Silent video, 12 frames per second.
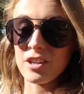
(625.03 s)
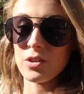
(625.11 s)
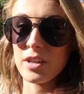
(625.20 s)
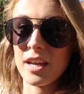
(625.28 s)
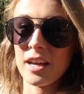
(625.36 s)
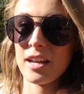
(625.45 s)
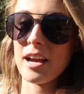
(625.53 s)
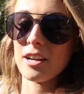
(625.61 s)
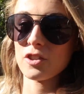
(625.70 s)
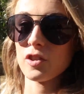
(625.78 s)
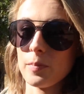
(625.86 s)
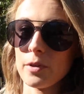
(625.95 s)
and you can't
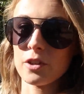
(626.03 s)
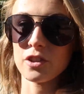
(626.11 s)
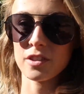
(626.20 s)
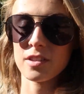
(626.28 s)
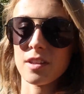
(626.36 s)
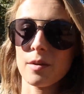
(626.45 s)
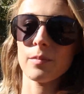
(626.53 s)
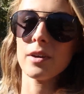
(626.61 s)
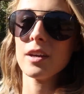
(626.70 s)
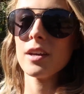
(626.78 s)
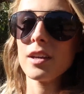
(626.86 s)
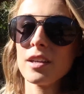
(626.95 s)
actually purchase them
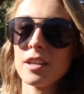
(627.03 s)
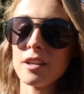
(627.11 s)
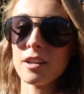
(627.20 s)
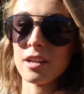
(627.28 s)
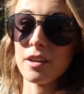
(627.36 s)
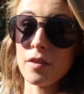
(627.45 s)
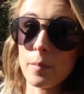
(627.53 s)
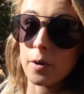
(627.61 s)
here in the